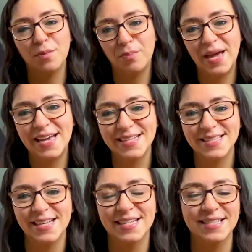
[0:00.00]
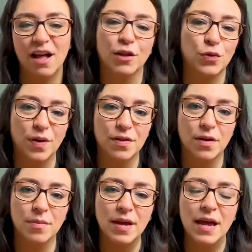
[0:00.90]
bass, a solid
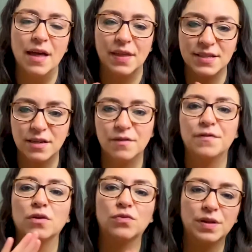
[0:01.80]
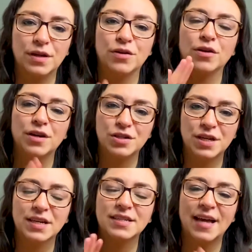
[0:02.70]
rhythm, that's going to feel really
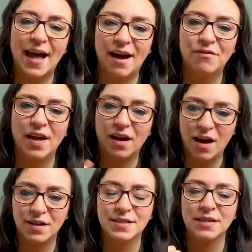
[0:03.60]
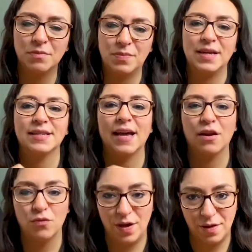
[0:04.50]
nourishing to have that constant beat
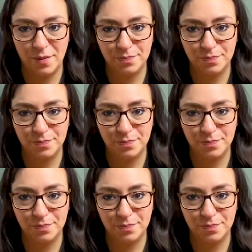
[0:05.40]
and rhythm.